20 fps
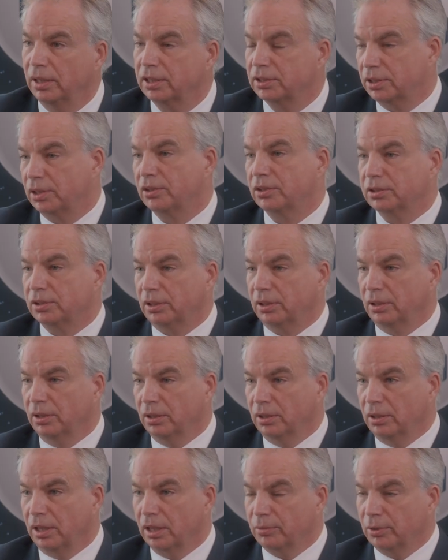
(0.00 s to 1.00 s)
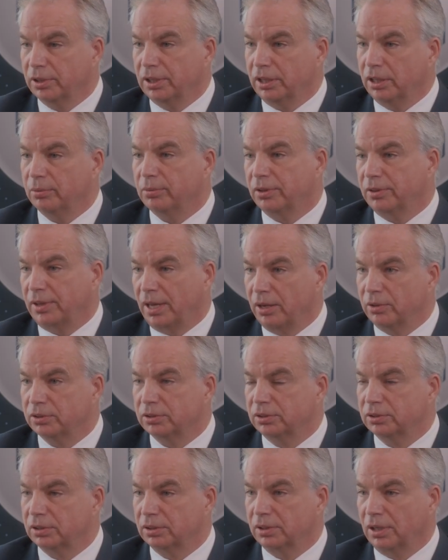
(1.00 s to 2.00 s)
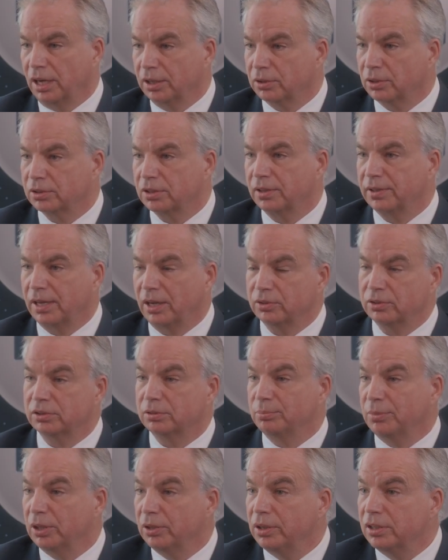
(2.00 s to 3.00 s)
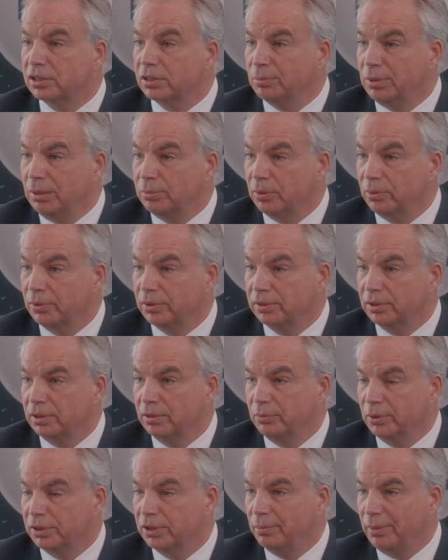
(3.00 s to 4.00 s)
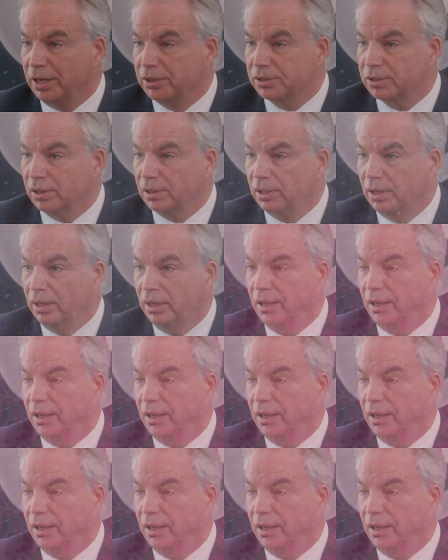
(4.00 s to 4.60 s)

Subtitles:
Like seriously. Like we're dealing with thousands and hundreds of thousands, millions of people with dementia,